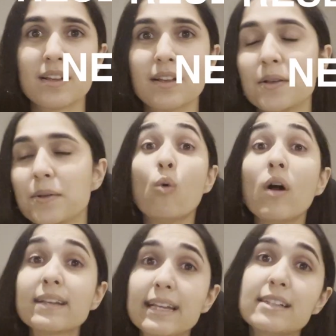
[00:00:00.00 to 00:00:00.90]
What
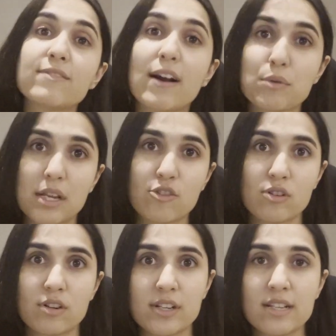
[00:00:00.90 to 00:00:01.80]
is foundational
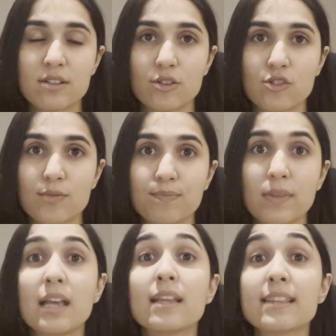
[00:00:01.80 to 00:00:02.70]
research?
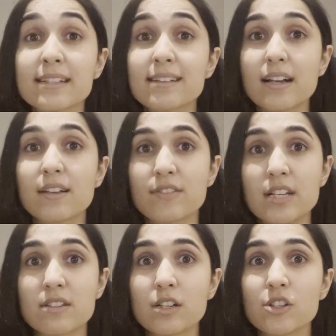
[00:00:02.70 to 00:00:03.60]
This kind of
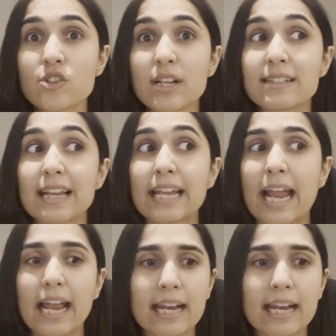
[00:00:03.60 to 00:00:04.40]
research is like heading